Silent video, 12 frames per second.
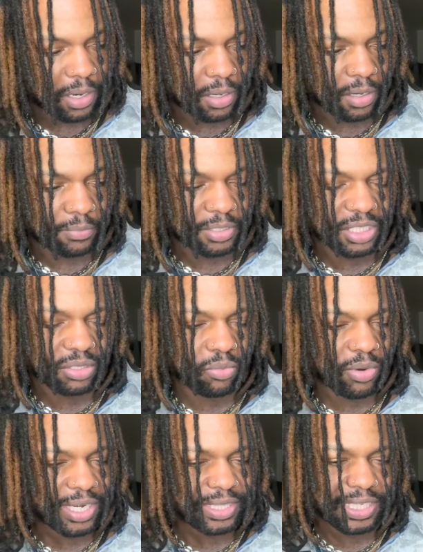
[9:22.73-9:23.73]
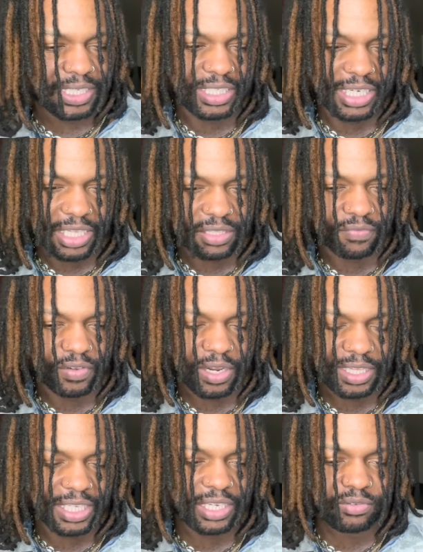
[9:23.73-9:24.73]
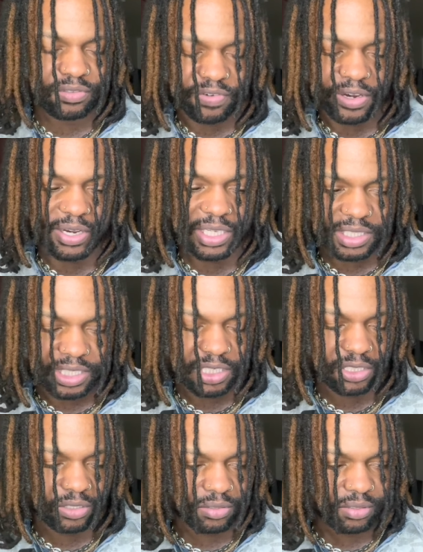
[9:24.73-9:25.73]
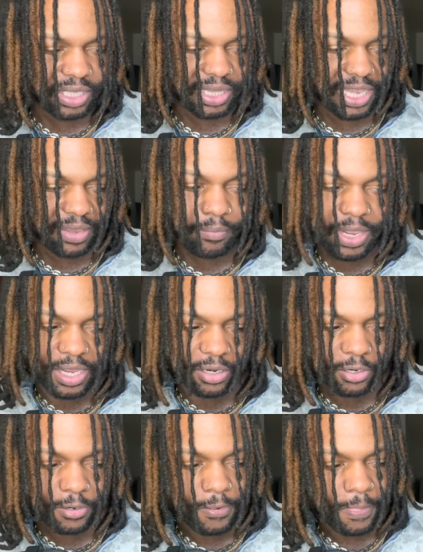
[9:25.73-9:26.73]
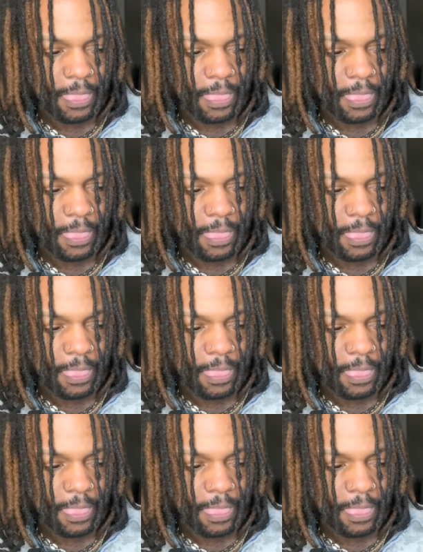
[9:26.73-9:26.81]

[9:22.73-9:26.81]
Just the way that they shot the video, I think it was very intentional in that manner.